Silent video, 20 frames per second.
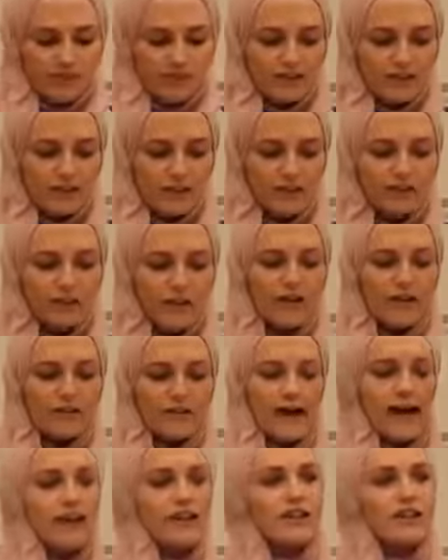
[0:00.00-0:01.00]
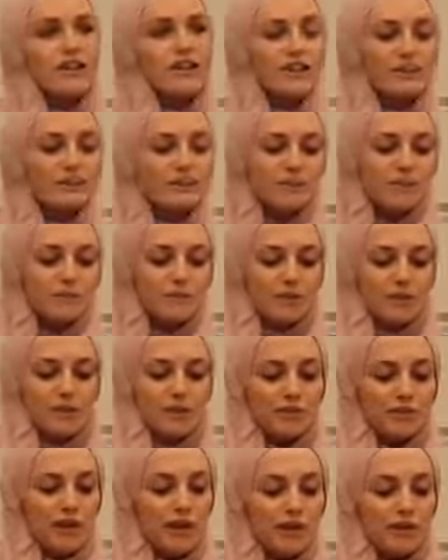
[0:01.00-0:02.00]
took a very
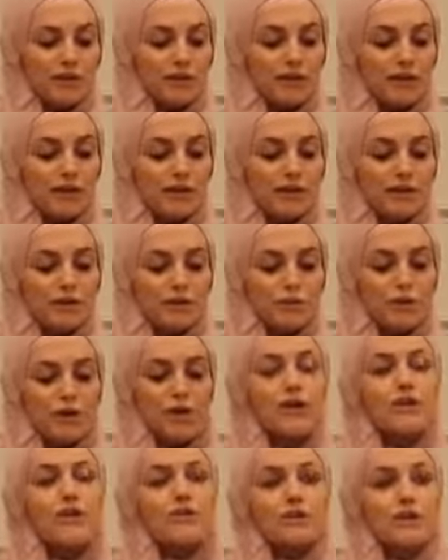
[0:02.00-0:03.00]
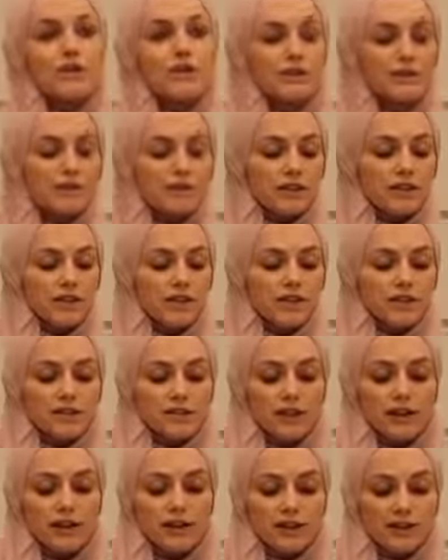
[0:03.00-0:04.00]
gradualist approach to things like
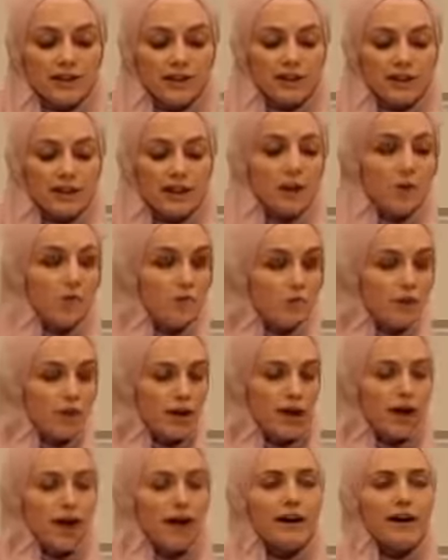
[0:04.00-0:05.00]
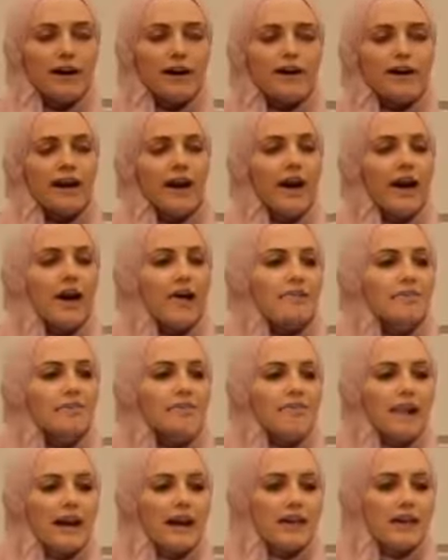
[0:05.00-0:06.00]
drink and prayer,
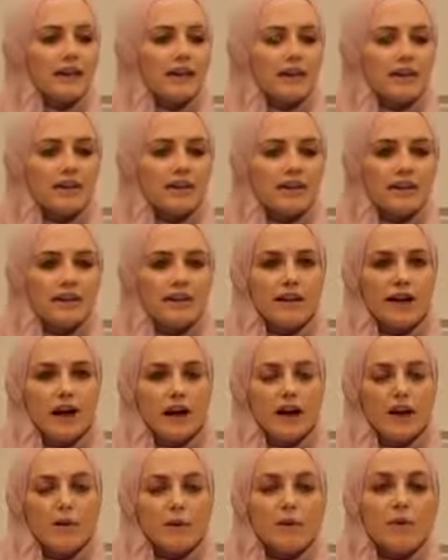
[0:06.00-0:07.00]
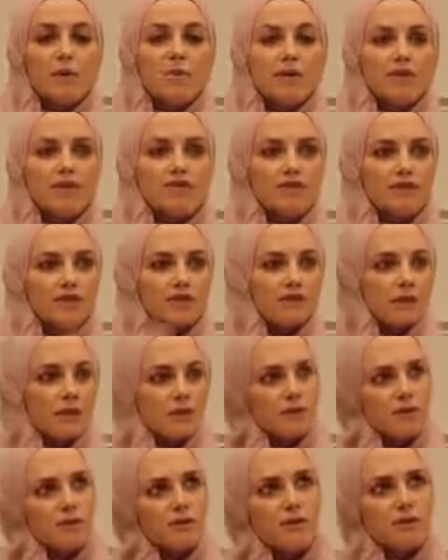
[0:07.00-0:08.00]
and that the women, for
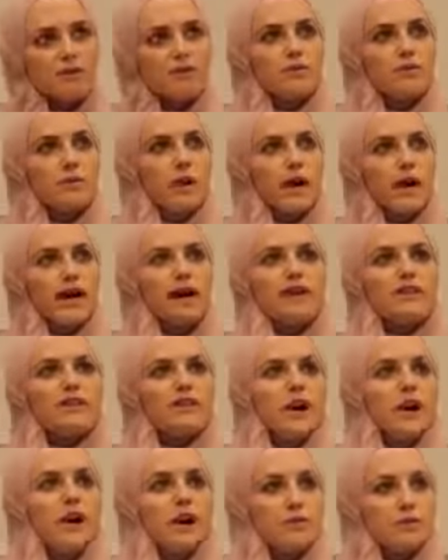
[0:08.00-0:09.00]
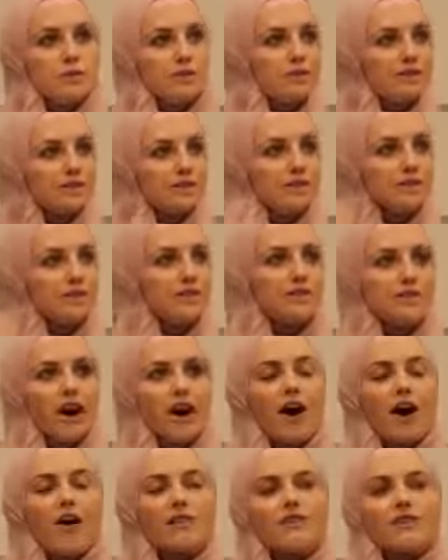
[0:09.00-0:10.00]
example, didn't wear hijabs as
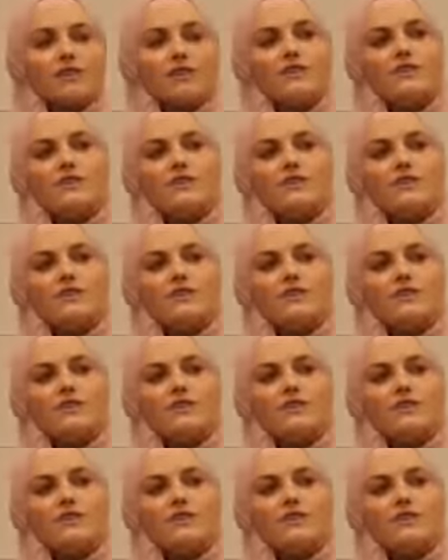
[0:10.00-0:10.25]
scarves. They